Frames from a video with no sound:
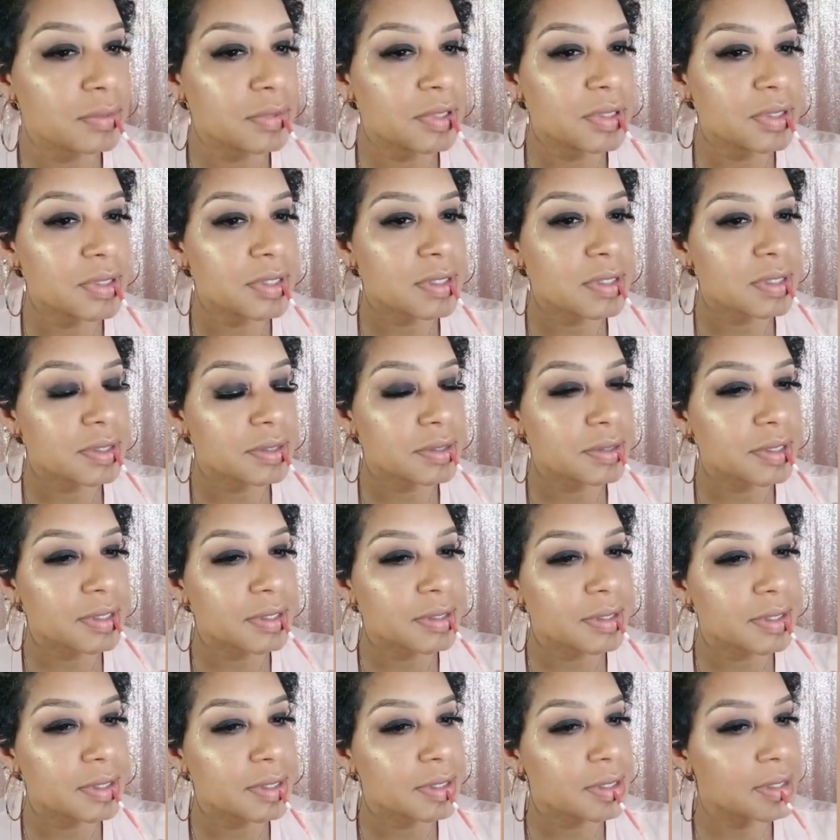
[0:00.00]
use this little
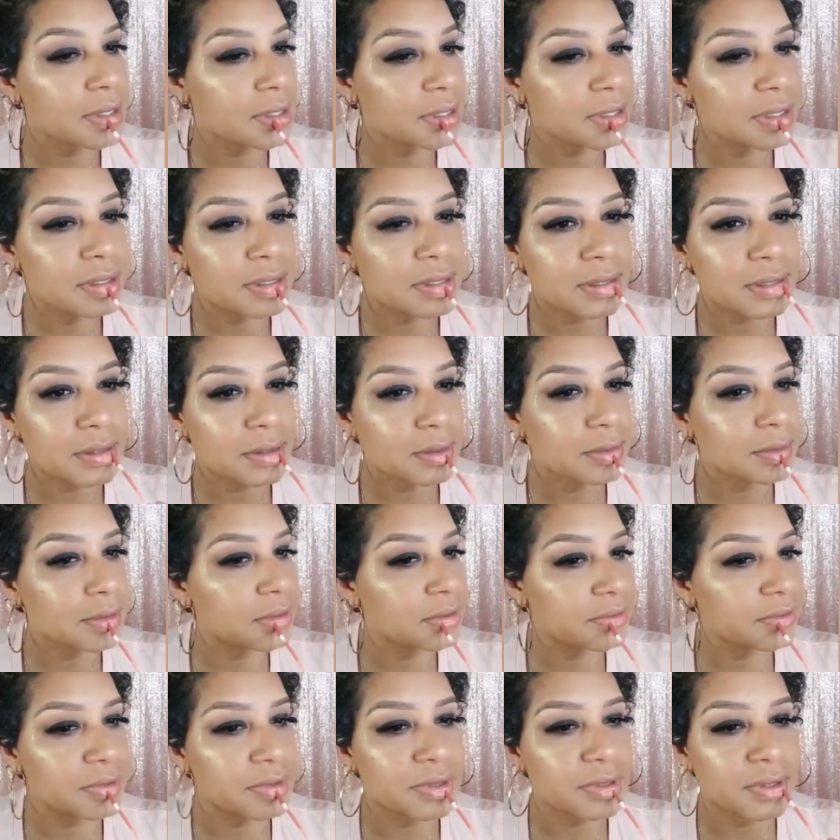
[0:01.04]
color, and it's a little bit
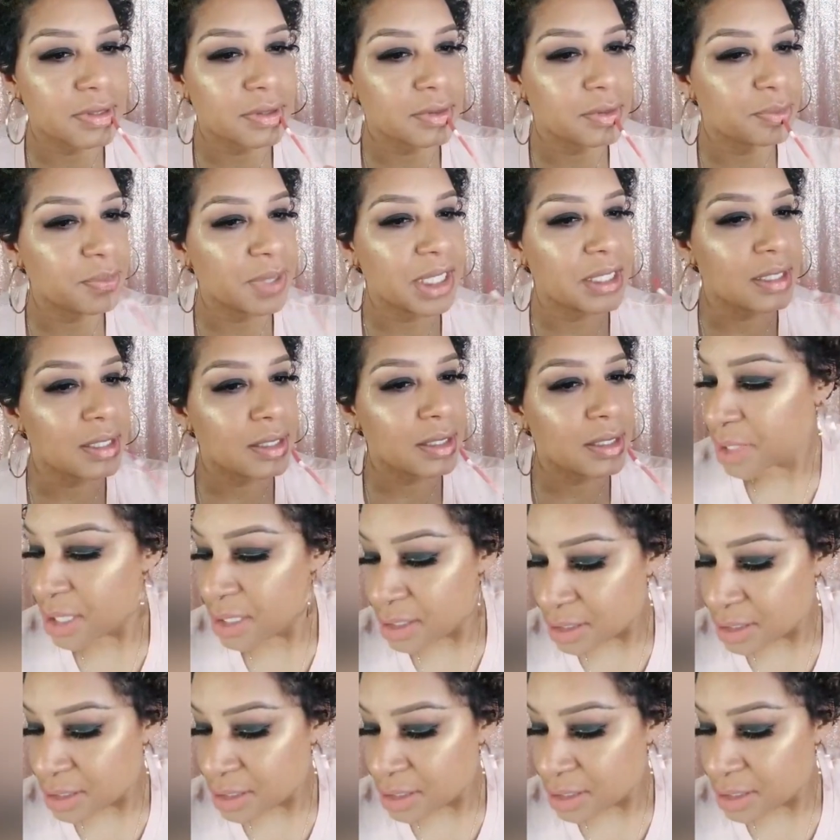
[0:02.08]
of a nude pink.